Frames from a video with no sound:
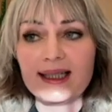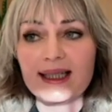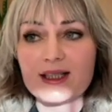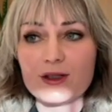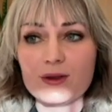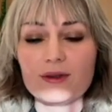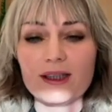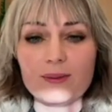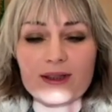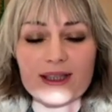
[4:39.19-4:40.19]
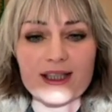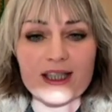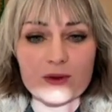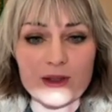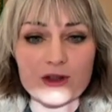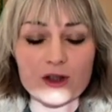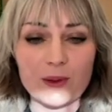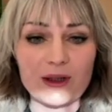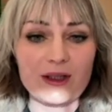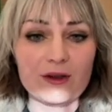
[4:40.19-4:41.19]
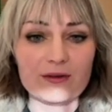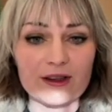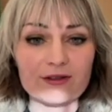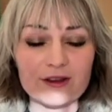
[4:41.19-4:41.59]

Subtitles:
And so you're really wanting to switch your body over